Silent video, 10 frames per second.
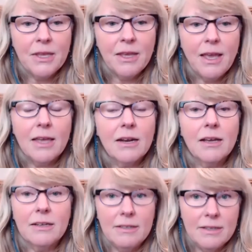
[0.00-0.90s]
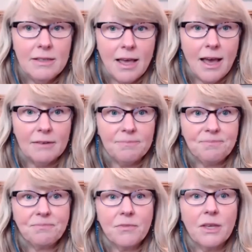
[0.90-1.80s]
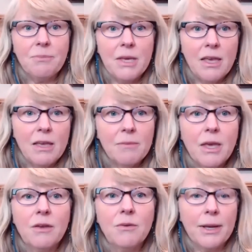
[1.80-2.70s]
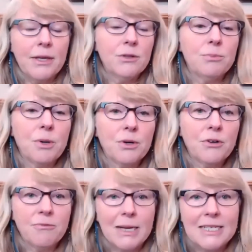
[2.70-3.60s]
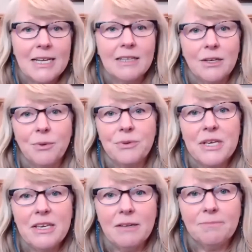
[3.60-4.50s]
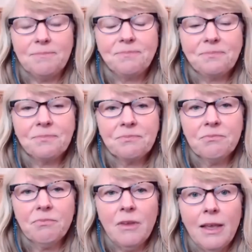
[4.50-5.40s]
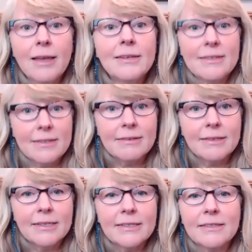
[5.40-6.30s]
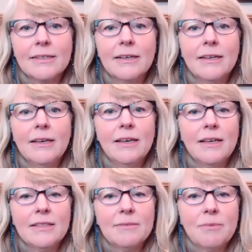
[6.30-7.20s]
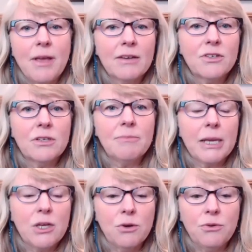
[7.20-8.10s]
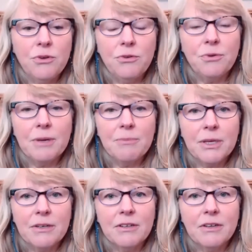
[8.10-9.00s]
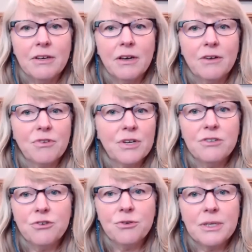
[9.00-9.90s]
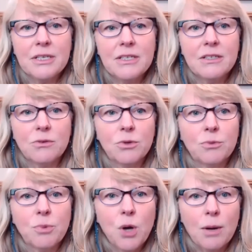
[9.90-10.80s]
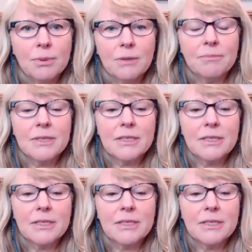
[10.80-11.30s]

And I did that. It became a regular part of my daily routine, and it still is. It's actually my go to treatment for injuries or problems.